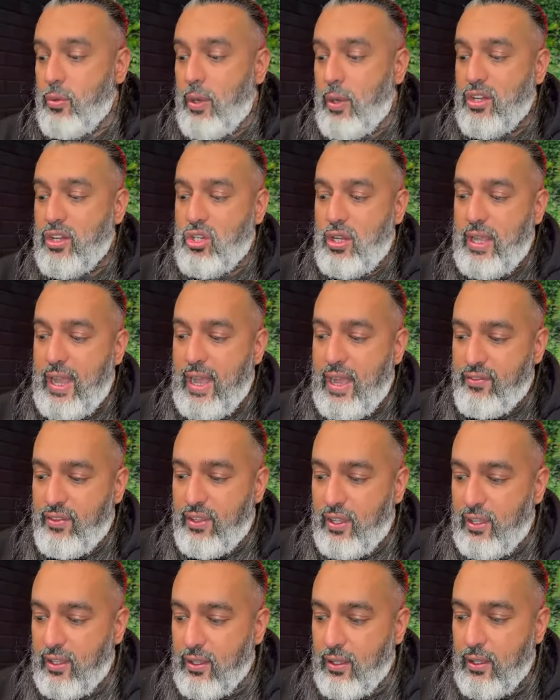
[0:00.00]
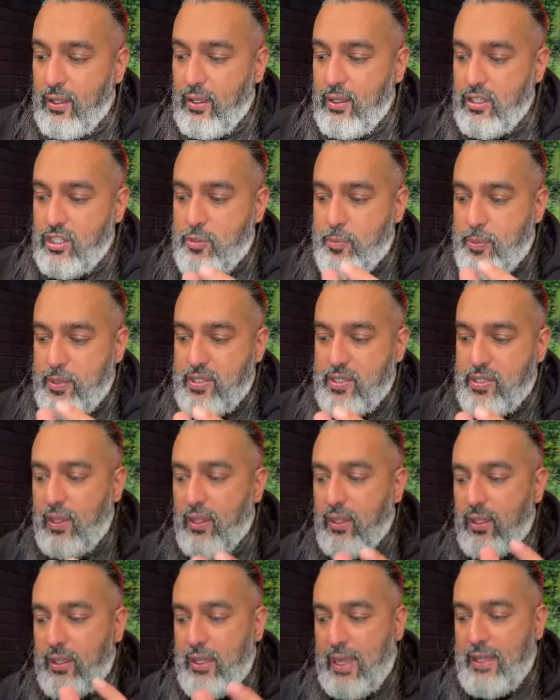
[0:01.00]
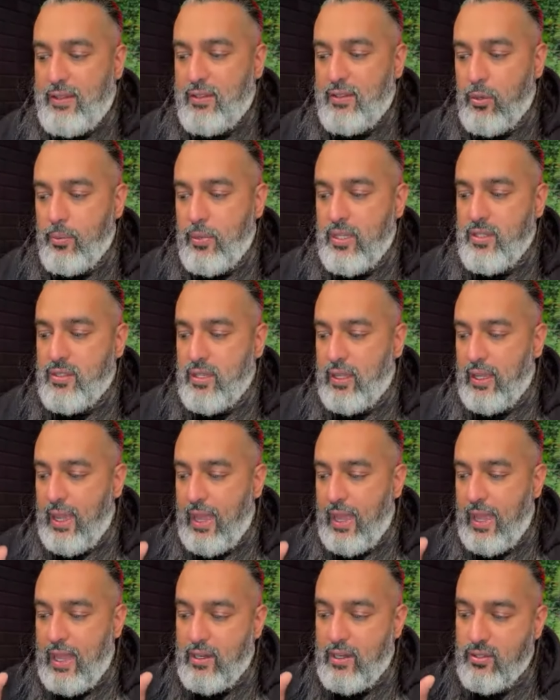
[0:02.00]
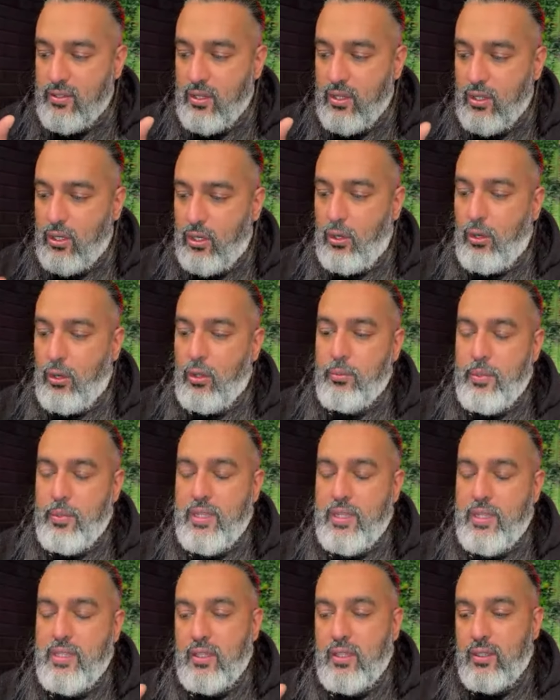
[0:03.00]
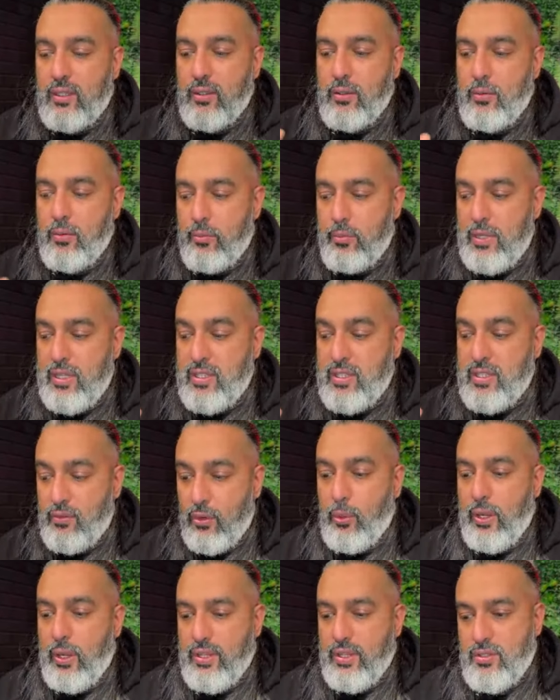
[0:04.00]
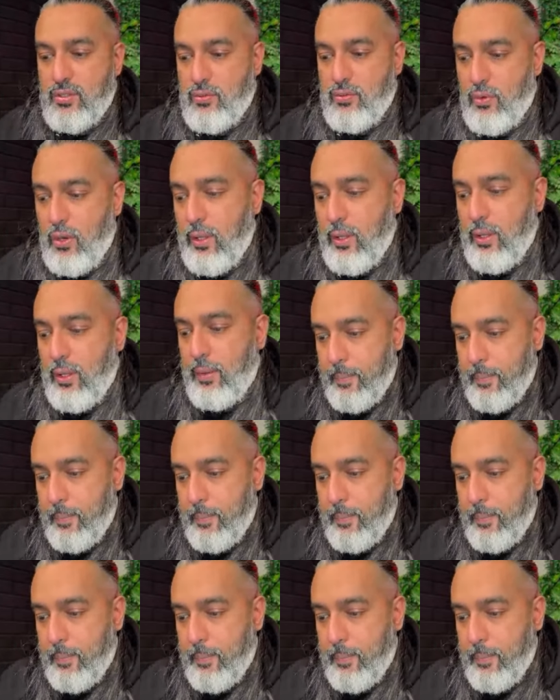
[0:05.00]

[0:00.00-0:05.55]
actually having specific candidate meeting and client meeting requests, right?